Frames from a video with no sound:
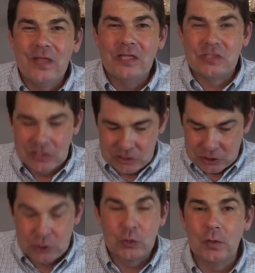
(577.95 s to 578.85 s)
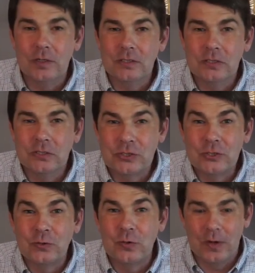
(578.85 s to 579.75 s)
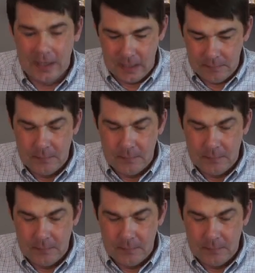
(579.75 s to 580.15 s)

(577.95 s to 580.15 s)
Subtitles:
It's a short story,